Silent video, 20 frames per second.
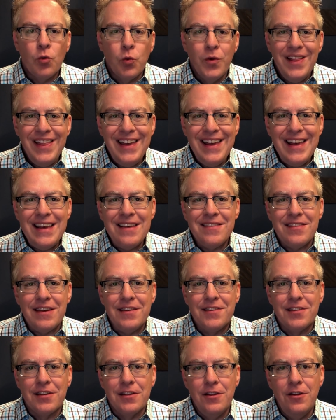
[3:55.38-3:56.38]
really easy
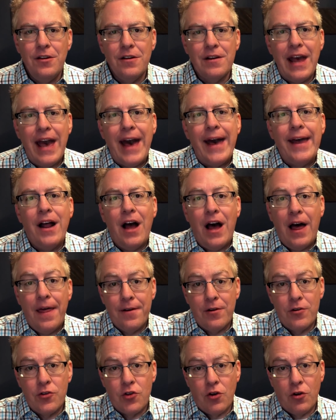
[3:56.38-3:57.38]
to look at
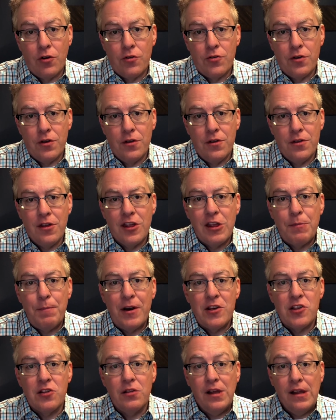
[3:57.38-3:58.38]
other churches,
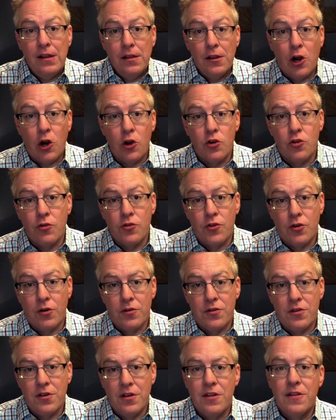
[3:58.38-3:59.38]
especially larger
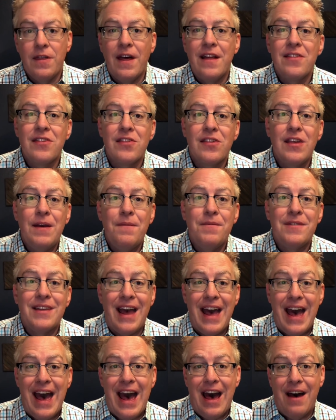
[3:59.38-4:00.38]
churches that seem to
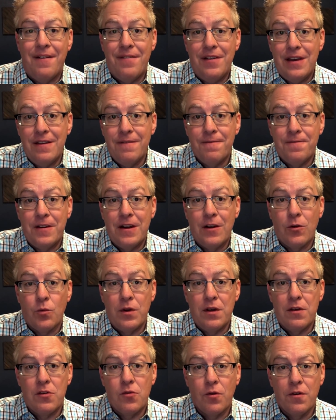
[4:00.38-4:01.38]
have infinite
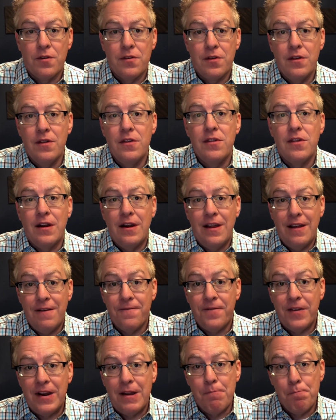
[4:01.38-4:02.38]
resources and
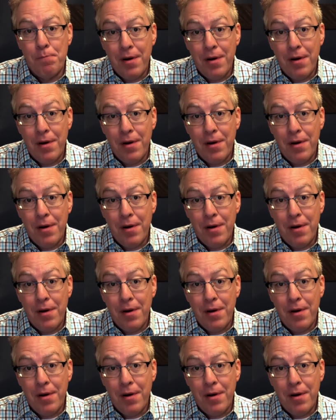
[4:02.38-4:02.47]
infinite